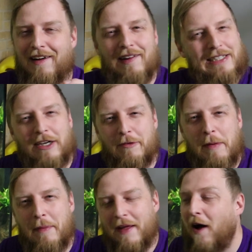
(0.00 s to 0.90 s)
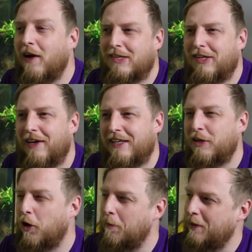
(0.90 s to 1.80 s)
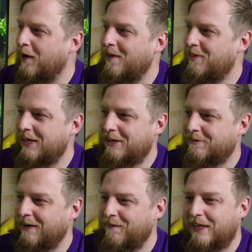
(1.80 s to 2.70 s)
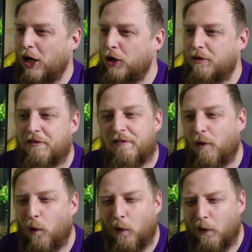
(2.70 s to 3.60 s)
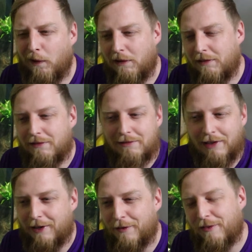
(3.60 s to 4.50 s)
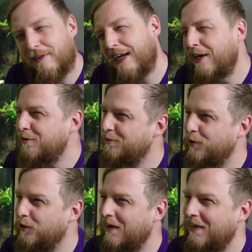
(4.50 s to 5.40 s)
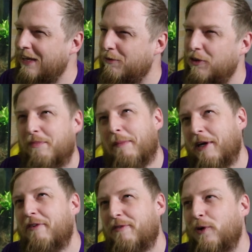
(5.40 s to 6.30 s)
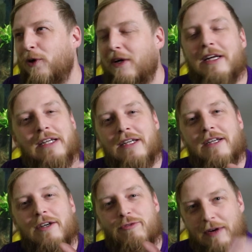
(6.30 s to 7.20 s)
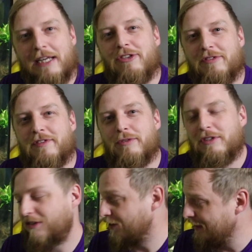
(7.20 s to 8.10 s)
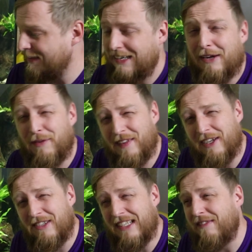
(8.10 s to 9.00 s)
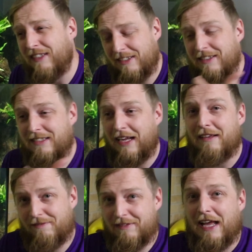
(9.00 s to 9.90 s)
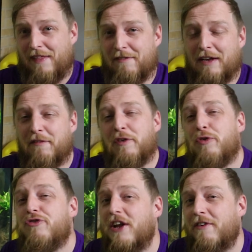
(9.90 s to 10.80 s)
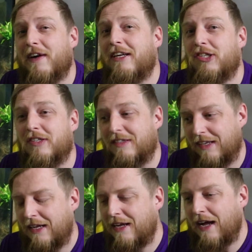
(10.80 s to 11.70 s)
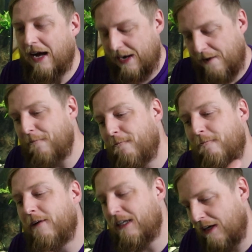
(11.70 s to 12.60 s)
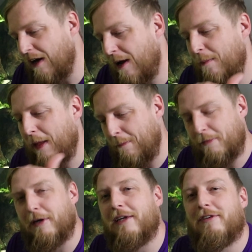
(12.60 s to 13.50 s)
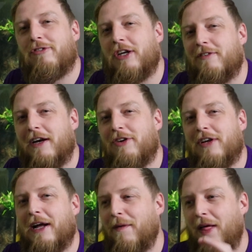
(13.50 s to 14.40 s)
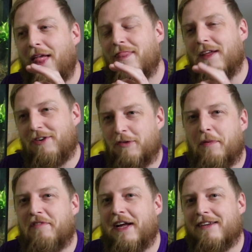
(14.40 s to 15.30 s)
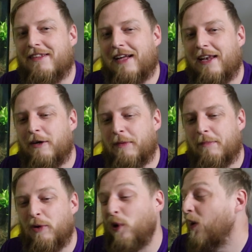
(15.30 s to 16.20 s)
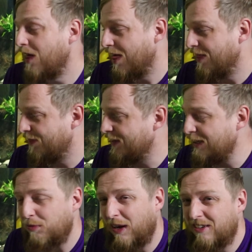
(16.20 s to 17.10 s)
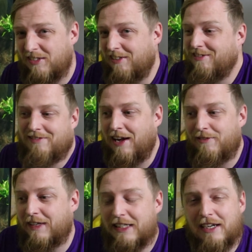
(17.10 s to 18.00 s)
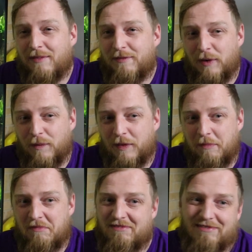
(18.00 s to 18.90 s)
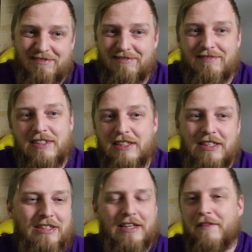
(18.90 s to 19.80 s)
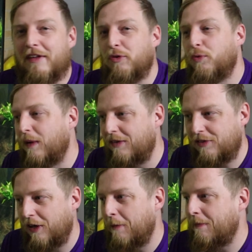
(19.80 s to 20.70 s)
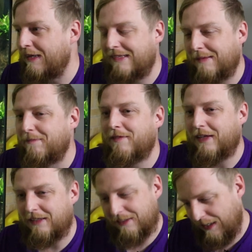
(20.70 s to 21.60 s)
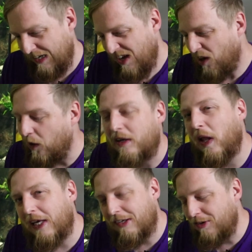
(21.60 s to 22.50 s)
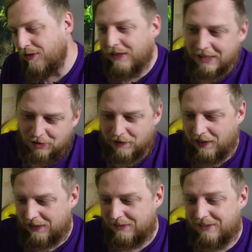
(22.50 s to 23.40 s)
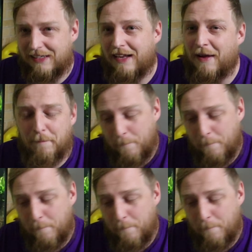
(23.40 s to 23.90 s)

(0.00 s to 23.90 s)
I can't remember that. I started in the hobby, I think, around the 04? 03, 04, I think it was, maybe 04 range of filters. So these are now on the 07. So it's like, yeah, they've had a few generations. And every time they bring a new generation out, they just perfect it that little bit more. These ones, I really can't fault them. You know, there's always going to be something that, oh, I'd like it to do this or I'd like it to do that.